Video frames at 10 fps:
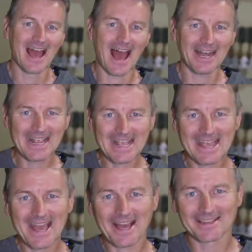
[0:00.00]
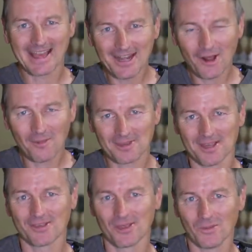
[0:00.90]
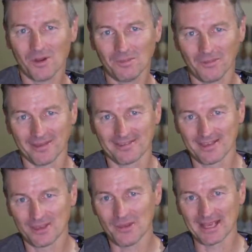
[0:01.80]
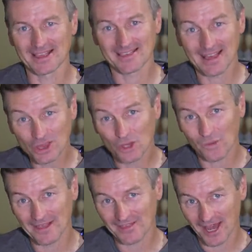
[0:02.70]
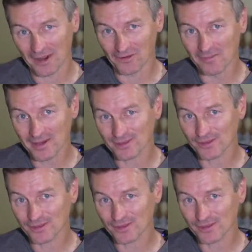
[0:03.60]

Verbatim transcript: Adding cascade hops into the whirlpool is said to accentuate that aroma,